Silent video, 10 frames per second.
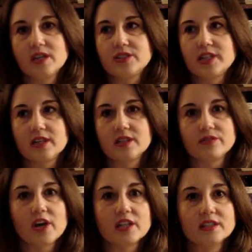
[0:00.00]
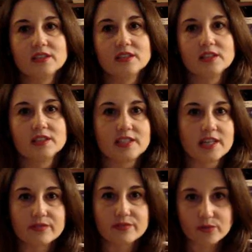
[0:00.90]
Second of all,
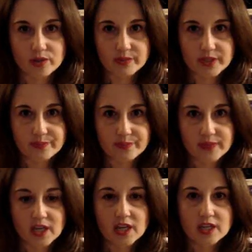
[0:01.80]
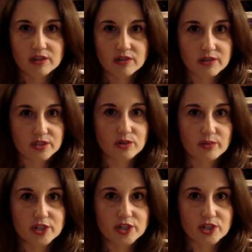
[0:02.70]
stay informed. You notice
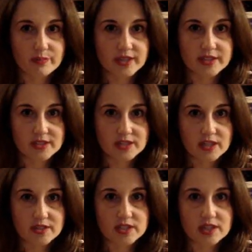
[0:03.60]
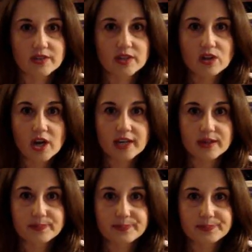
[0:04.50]
Horatio Bunce tells Davy Crockett,